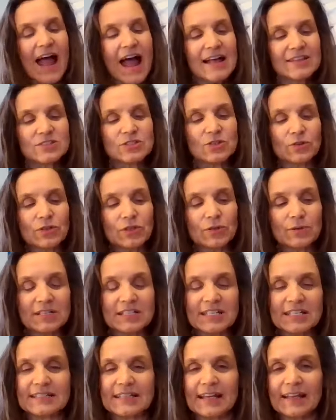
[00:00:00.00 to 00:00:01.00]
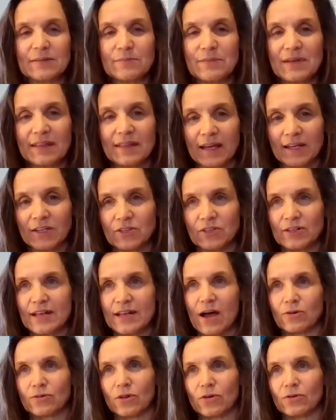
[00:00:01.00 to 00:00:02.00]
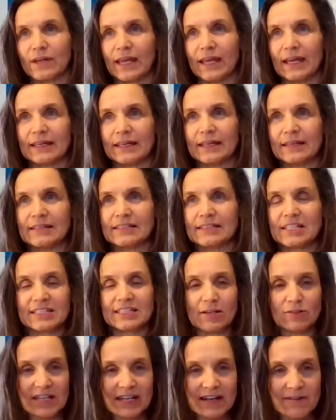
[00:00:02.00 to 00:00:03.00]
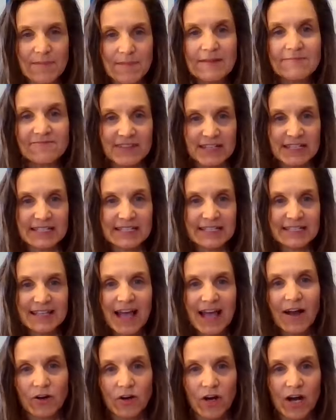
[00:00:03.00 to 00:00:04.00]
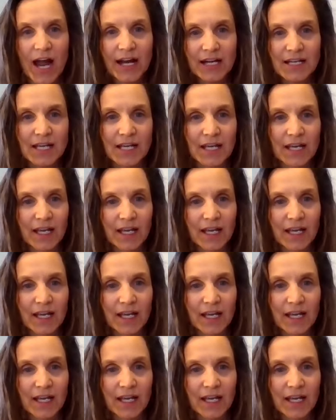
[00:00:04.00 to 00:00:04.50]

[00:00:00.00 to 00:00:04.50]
And so you were just telling me that you're now located just outside of Memphis. Is that correct?